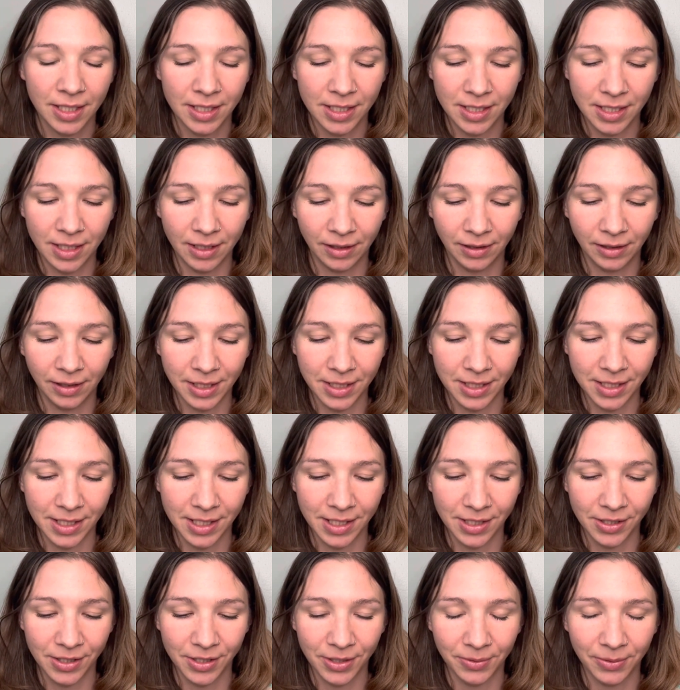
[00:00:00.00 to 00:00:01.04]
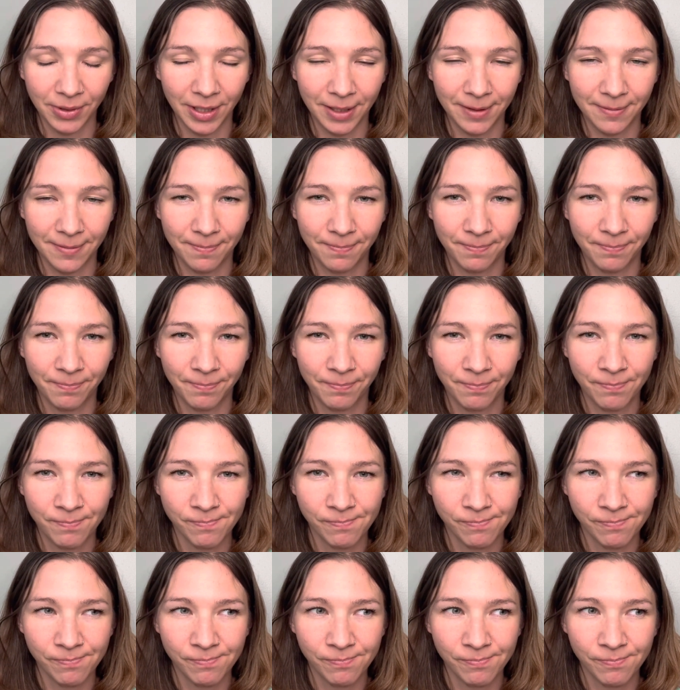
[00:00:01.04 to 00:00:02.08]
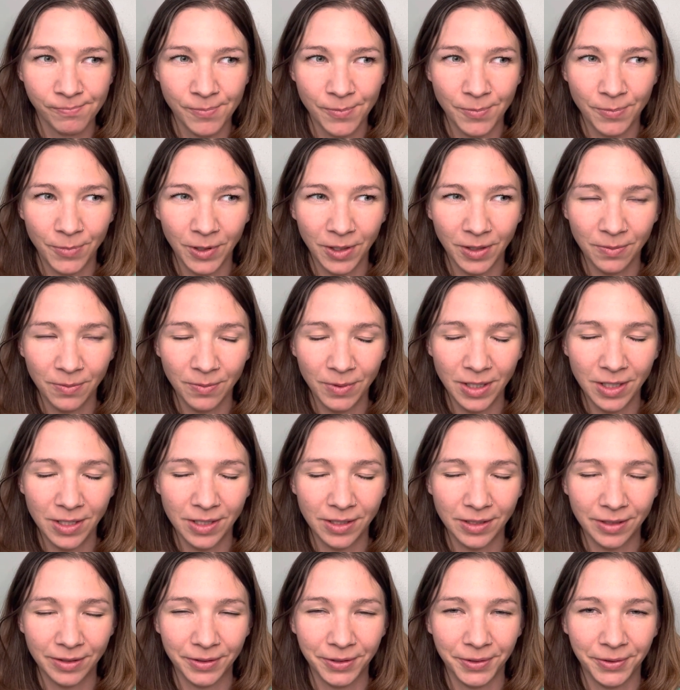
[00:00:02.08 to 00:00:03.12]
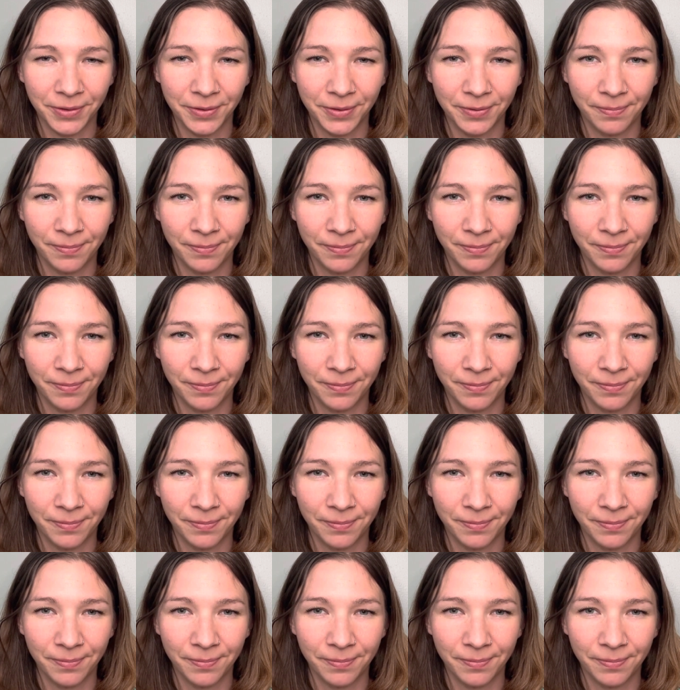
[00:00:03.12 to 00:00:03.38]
to listen to it. What can we do?